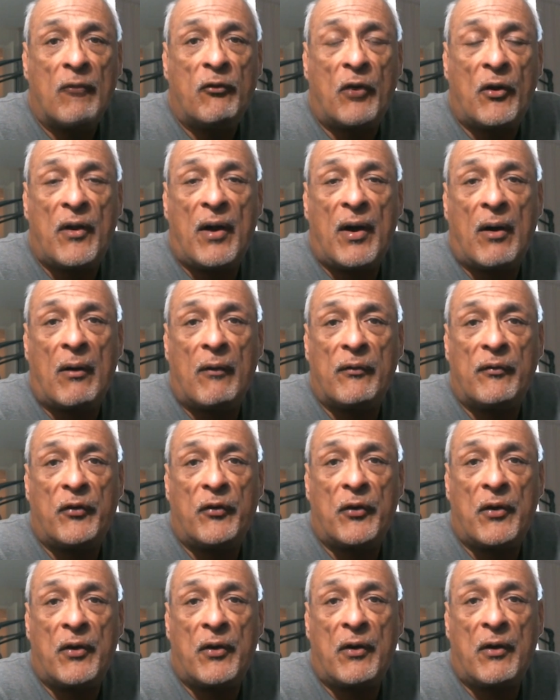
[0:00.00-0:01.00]
for
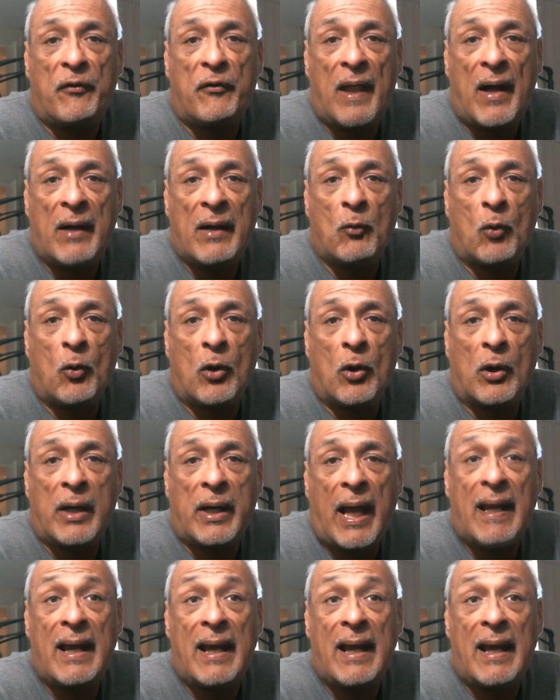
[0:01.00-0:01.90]
their fine work,